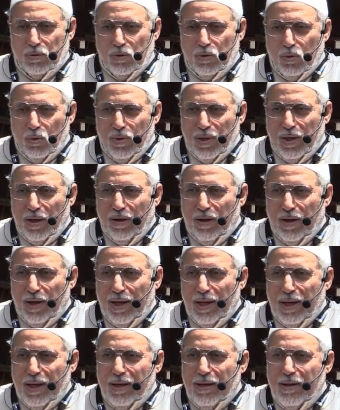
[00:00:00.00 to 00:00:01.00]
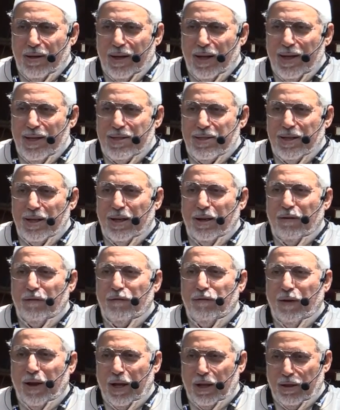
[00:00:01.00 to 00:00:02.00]
Do we increase
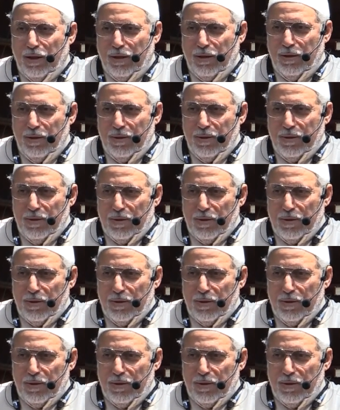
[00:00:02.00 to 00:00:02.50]
in faith?